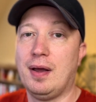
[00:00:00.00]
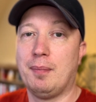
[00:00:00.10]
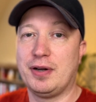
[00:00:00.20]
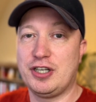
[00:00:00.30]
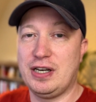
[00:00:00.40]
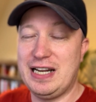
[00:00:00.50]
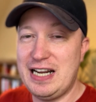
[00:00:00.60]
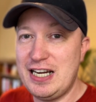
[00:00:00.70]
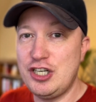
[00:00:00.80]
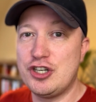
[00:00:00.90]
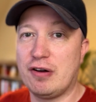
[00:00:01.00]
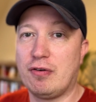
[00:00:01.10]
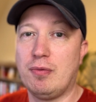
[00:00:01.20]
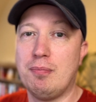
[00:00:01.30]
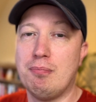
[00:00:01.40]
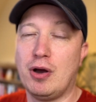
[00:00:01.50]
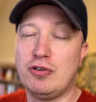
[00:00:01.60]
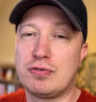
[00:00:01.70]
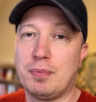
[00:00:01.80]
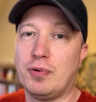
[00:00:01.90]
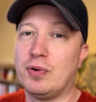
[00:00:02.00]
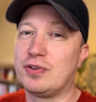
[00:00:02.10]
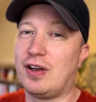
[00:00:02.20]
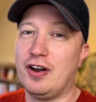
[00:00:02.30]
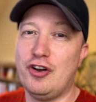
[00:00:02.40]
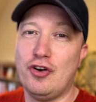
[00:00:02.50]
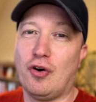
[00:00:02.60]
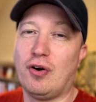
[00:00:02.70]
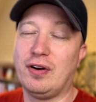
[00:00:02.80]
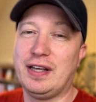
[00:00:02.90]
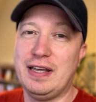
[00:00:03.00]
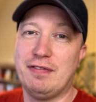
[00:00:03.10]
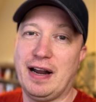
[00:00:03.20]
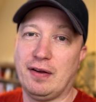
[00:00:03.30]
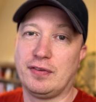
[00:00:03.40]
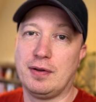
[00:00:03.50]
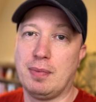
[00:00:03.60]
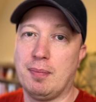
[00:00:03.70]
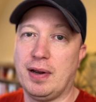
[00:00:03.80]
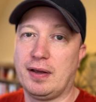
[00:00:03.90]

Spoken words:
but in general, most reports are not given out to the public.